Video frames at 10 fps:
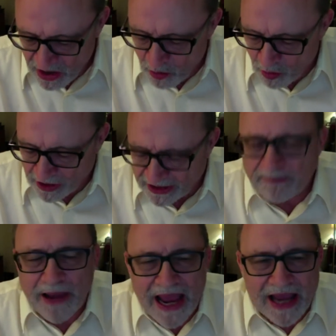Well, in a
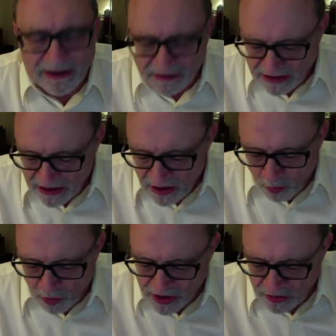panel,
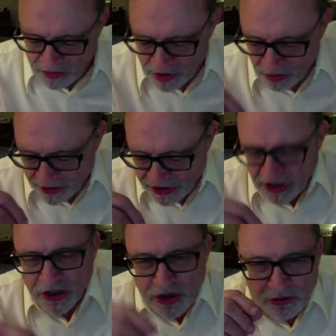what you do is
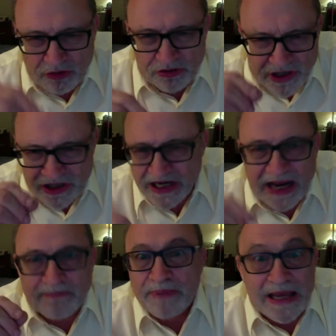you use the
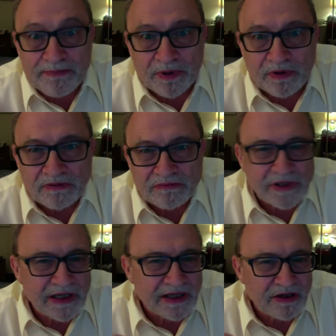same people
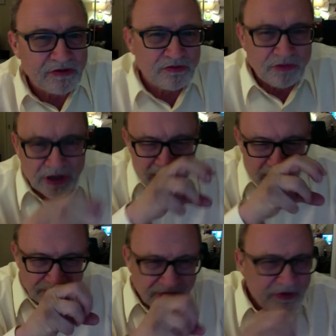and you
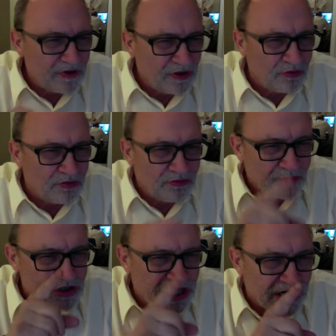
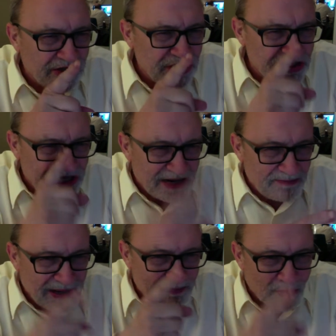study these same
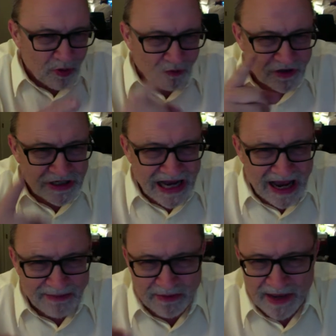people over time.
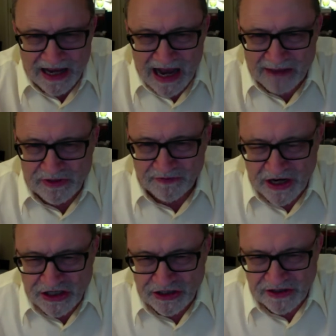You make
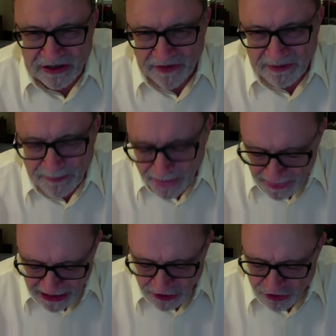observations of them
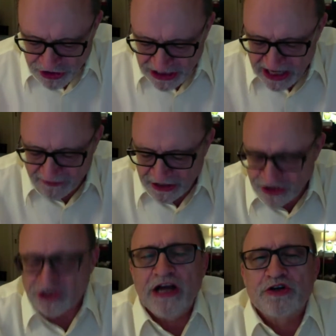and you see how they
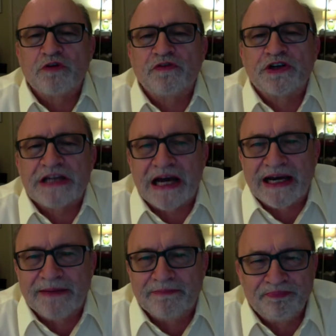change over
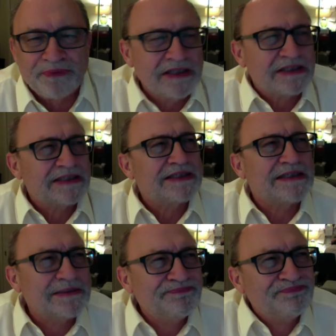time.